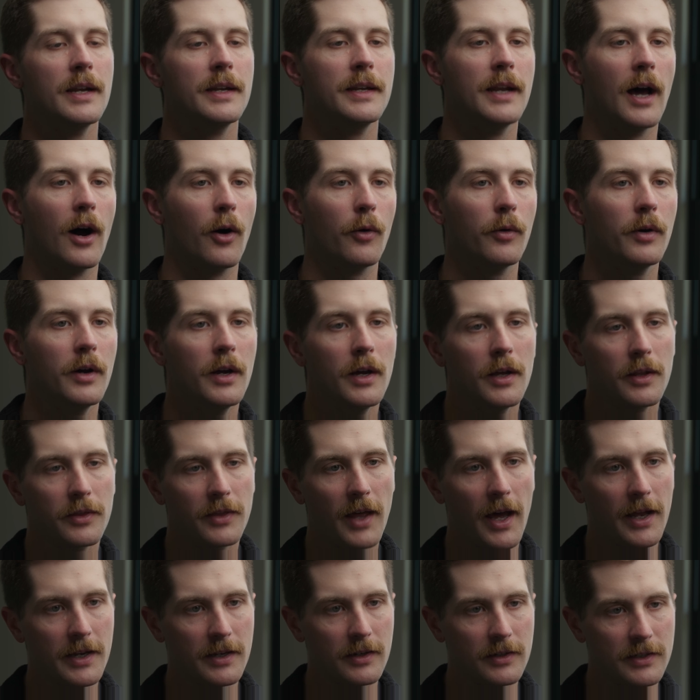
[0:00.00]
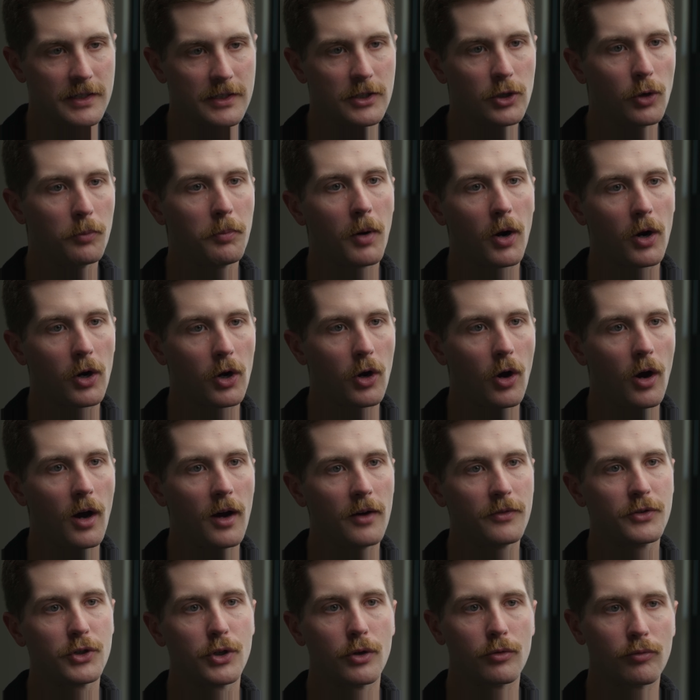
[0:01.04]
now, that seal bark
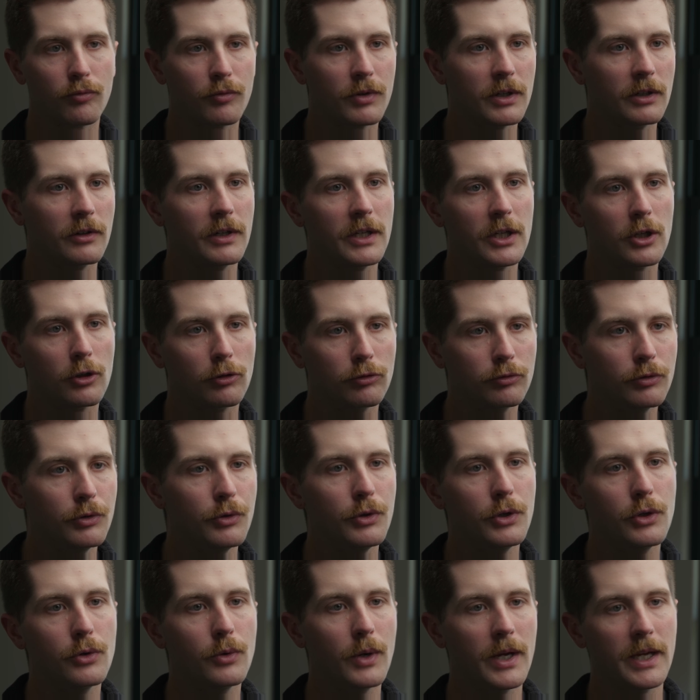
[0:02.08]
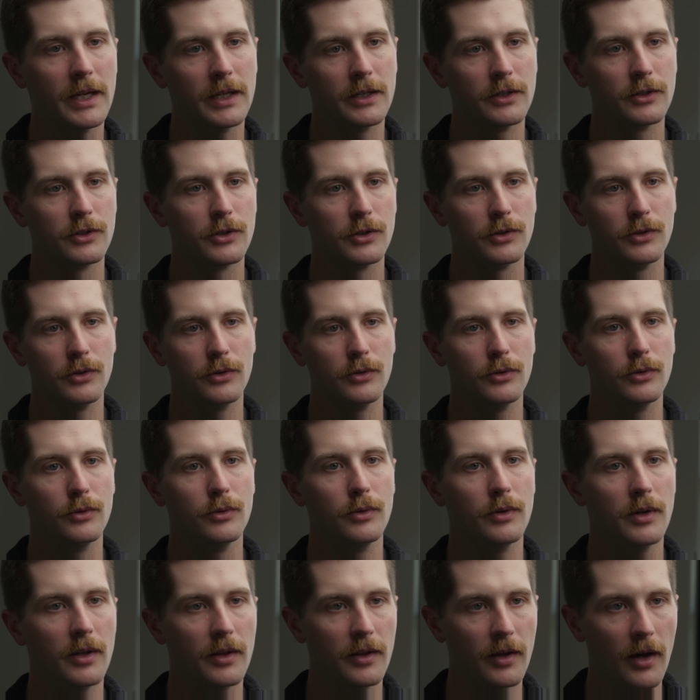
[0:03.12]
cough should really clue you
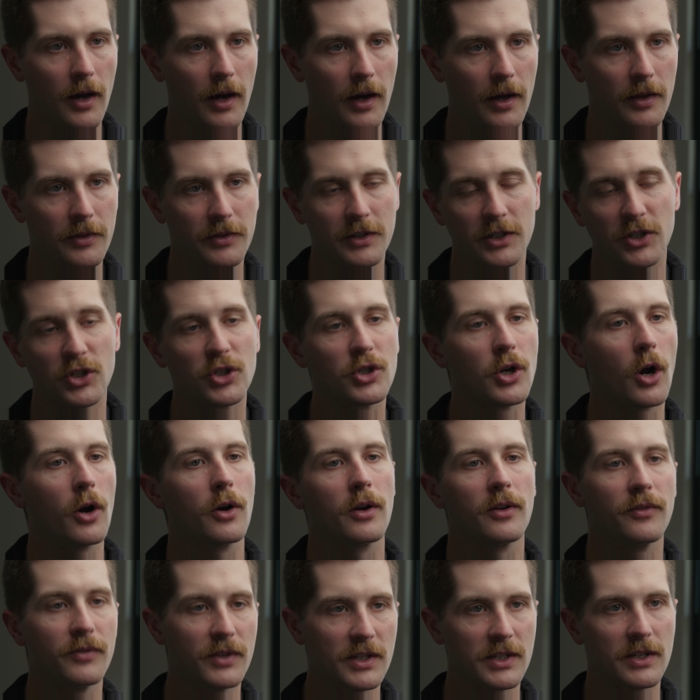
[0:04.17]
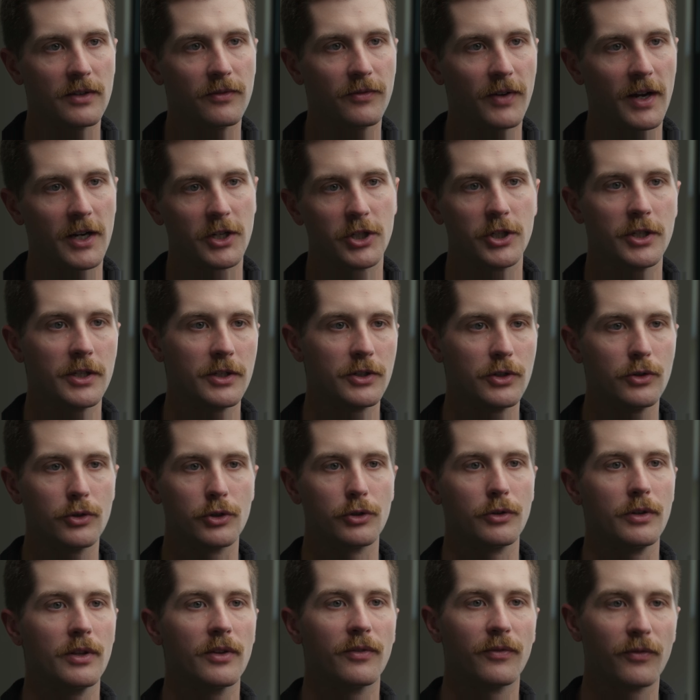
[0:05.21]
into uh, the start of this infection. It's
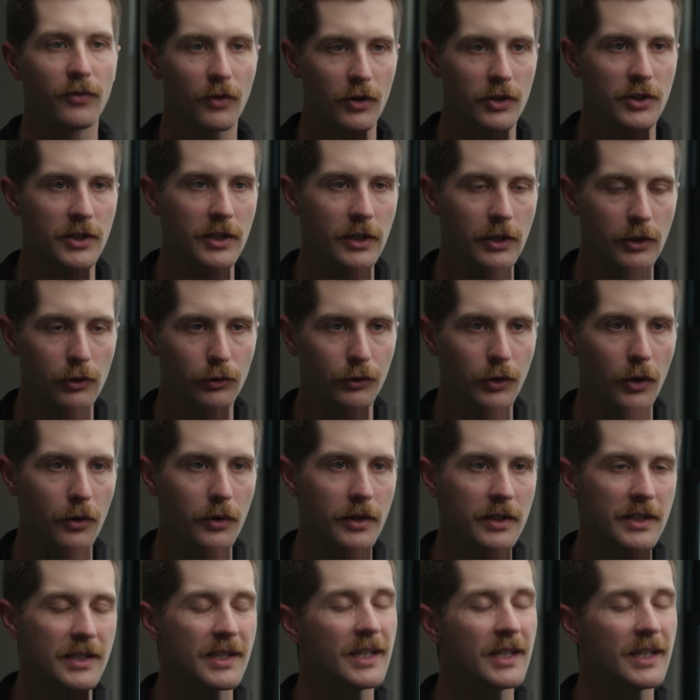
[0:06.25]
usually the first thing you'll notice.